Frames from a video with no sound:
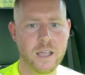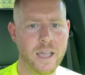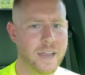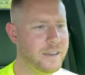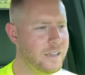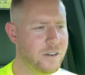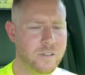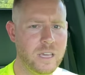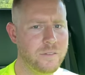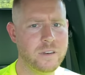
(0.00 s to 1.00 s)
And you know,
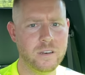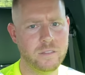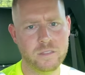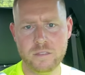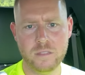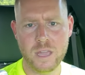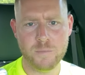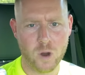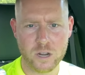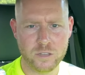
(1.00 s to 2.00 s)
even they
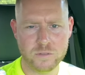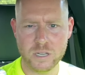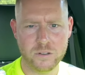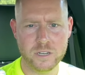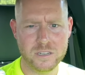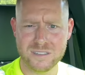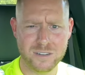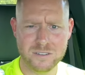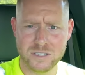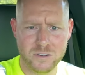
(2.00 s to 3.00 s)
mark utilities,
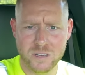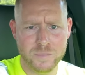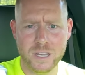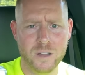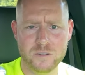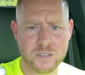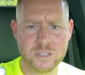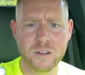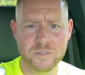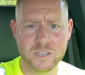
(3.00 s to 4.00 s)
there still can be other
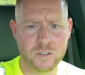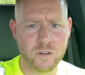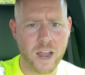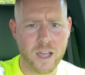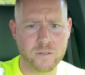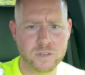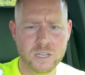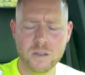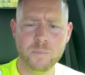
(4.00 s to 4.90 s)
stuff in the ground,